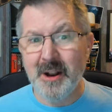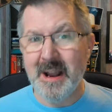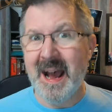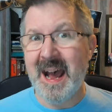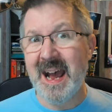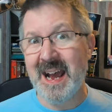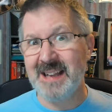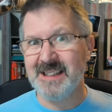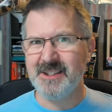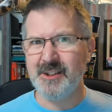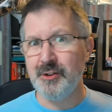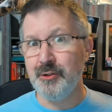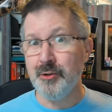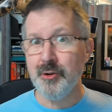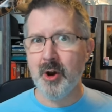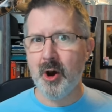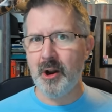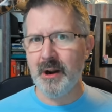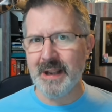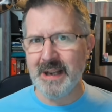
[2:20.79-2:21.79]
has
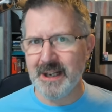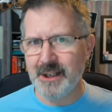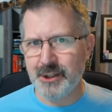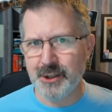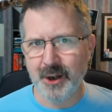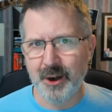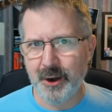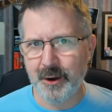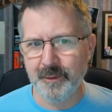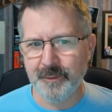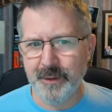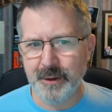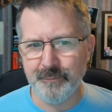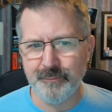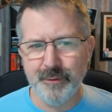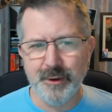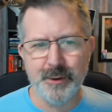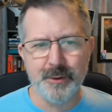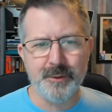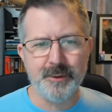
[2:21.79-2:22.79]
knowledge of the
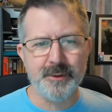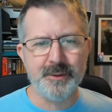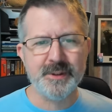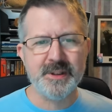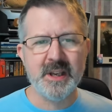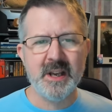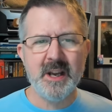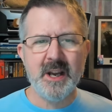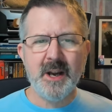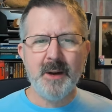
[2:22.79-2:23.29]
rules,